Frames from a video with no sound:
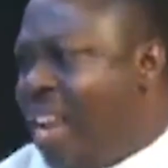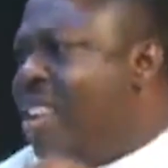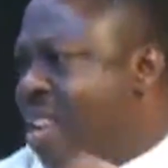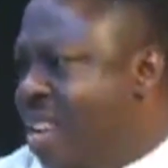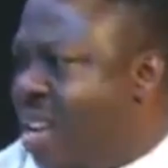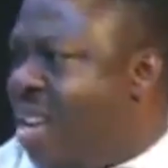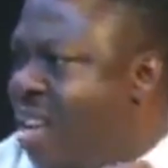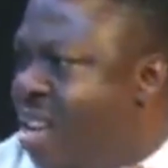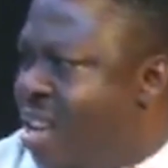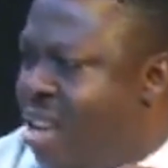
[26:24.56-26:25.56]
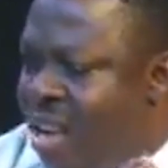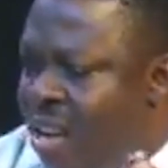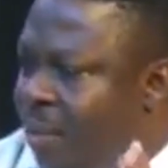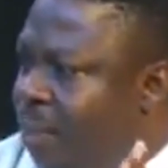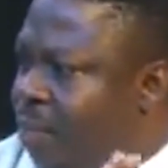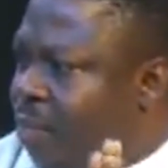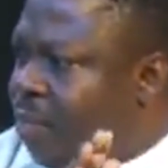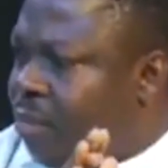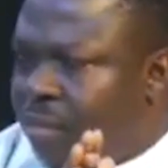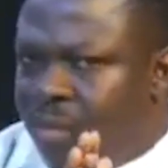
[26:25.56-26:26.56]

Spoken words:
before all those things so the dollar cost 16